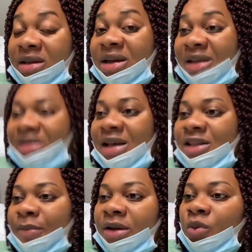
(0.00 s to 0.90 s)
think
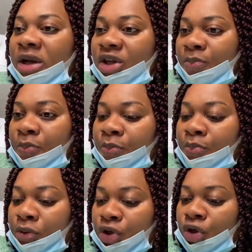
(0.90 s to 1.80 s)
assessment, where they
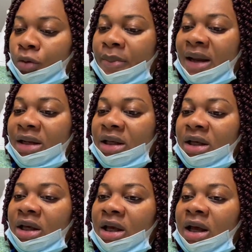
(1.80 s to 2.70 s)
push your
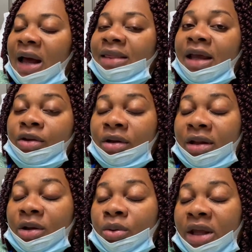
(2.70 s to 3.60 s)
belly and they
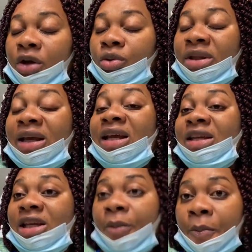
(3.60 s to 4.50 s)
will tell you to take a
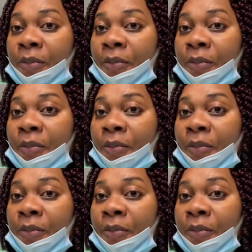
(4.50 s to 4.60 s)
deep